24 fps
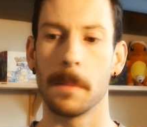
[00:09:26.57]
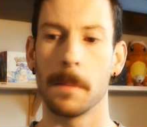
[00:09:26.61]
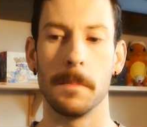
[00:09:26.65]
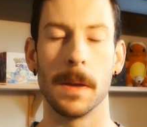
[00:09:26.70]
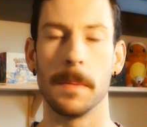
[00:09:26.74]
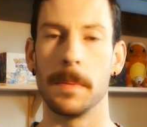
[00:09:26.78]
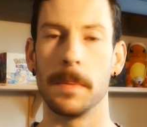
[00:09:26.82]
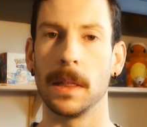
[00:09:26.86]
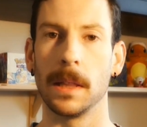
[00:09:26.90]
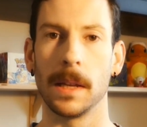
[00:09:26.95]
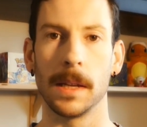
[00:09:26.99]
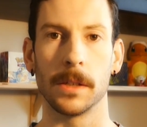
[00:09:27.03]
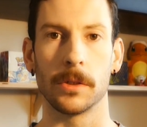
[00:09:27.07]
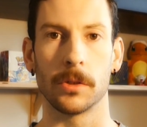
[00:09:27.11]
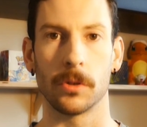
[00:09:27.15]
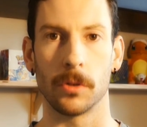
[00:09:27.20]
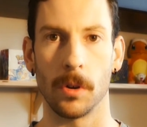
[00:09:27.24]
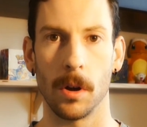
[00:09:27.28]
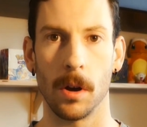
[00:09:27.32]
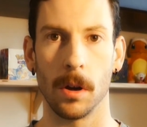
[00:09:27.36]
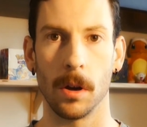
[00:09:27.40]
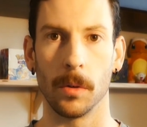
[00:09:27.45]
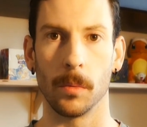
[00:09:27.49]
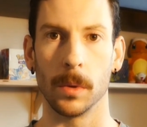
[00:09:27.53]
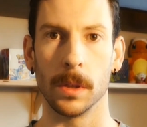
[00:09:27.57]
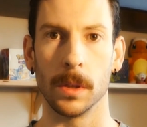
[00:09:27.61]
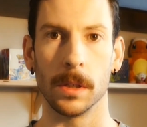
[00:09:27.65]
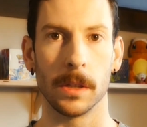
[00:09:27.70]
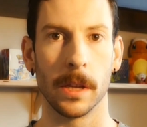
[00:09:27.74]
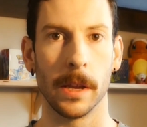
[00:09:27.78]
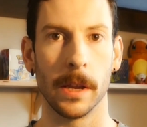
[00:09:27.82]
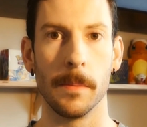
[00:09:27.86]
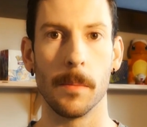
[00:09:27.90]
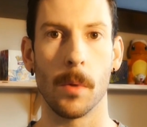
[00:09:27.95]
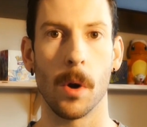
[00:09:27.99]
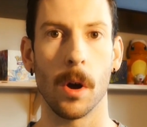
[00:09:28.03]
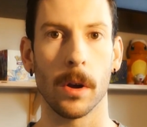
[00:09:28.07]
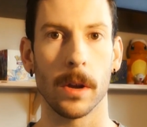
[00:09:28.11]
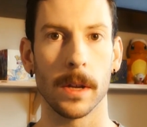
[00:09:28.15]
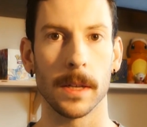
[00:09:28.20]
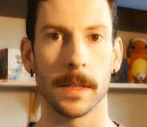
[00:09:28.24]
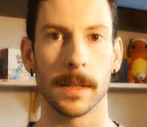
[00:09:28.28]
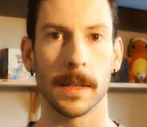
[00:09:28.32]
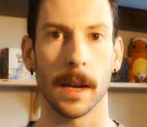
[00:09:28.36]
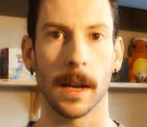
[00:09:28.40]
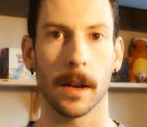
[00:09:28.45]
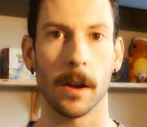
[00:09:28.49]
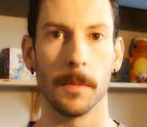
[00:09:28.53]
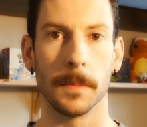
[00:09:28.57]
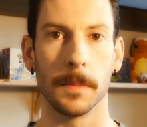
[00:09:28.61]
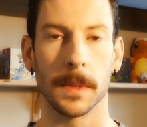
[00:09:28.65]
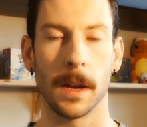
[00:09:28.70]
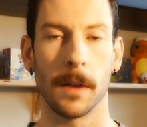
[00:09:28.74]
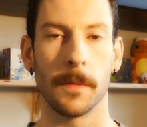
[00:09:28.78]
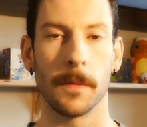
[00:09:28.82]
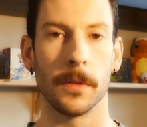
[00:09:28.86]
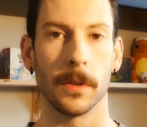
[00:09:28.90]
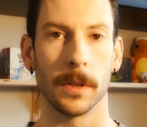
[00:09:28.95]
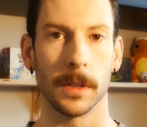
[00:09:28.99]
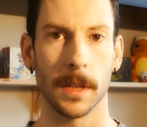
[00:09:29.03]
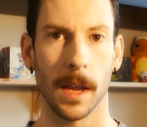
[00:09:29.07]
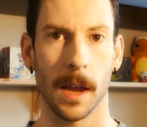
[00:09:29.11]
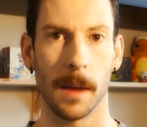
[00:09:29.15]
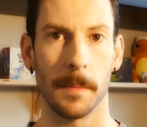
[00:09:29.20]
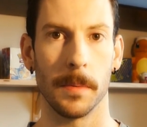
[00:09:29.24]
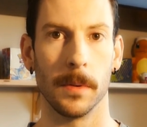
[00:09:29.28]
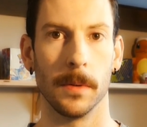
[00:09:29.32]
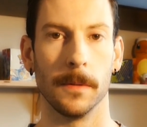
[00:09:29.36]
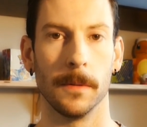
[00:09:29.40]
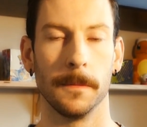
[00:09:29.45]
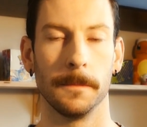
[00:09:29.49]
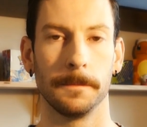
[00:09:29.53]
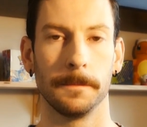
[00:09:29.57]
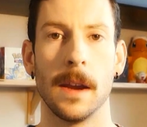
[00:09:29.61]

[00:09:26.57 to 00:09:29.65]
maybe later on when the Team Rocket set comes out, for example.